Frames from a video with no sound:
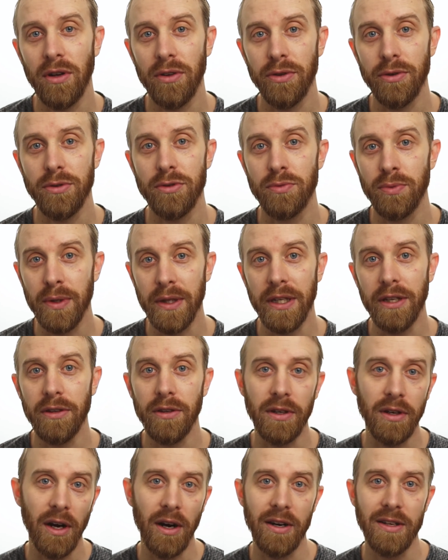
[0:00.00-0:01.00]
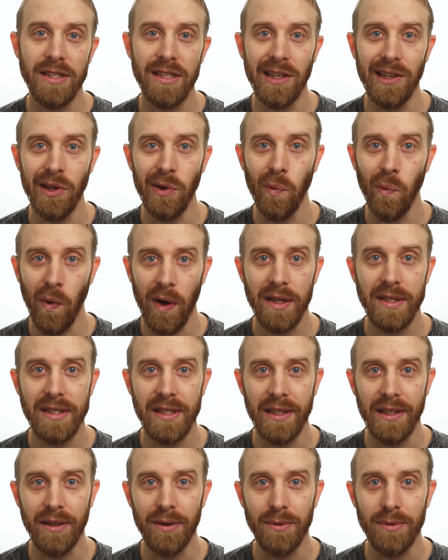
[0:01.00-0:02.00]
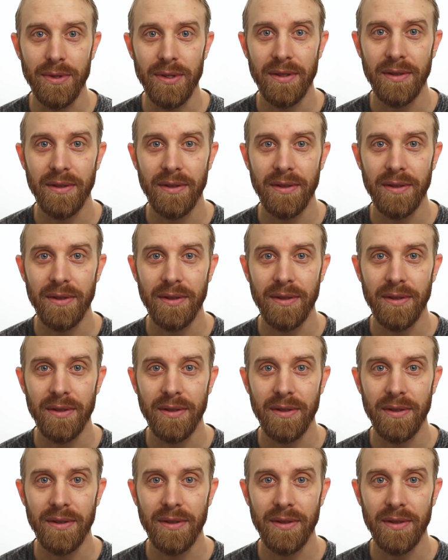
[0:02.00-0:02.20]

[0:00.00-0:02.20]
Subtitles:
those really good cards that you want to use.